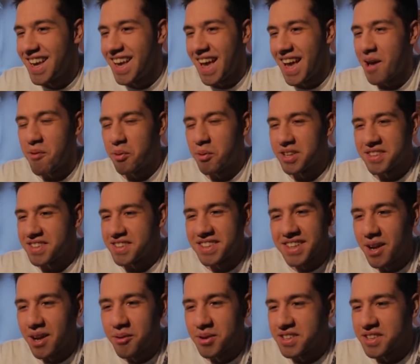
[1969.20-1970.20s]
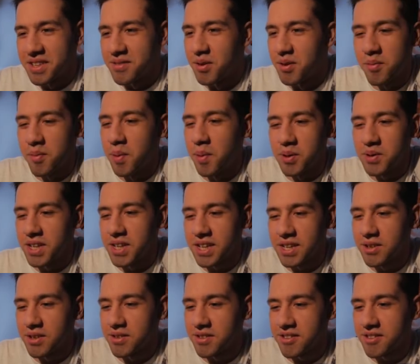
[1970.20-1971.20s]
It wasn't. It wasn't even remotely
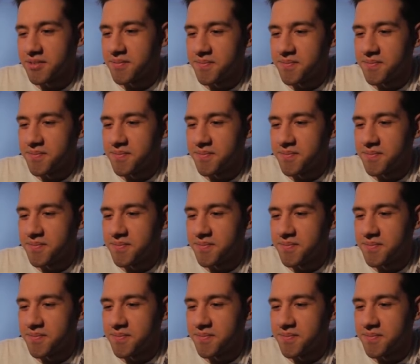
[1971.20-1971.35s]
close.